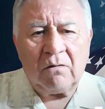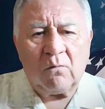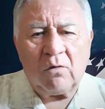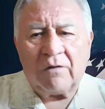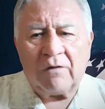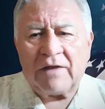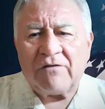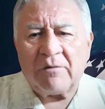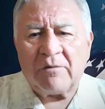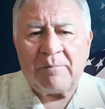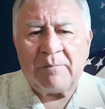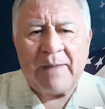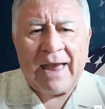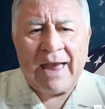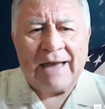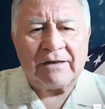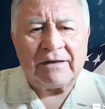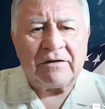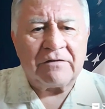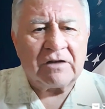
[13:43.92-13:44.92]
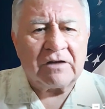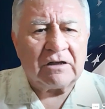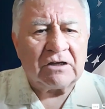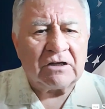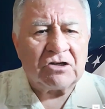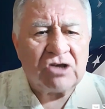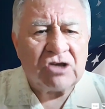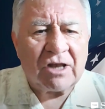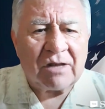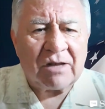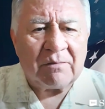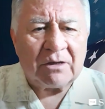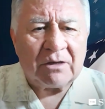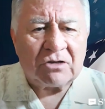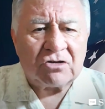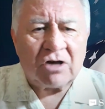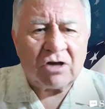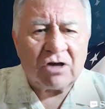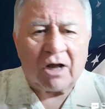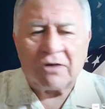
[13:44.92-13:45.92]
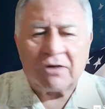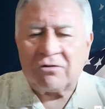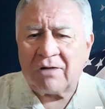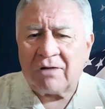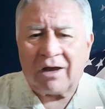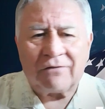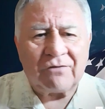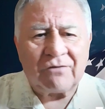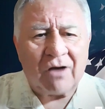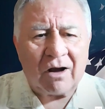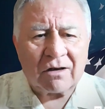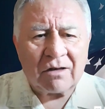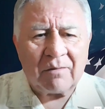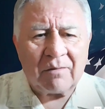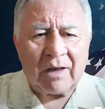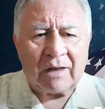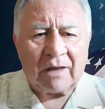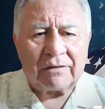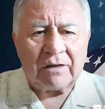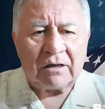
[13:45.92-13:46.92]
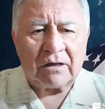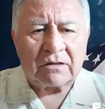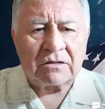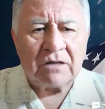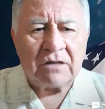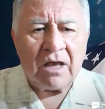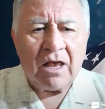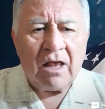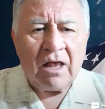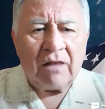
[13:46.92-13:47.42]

Well, they've abandoned the legitimate, John. You and I have talked about this.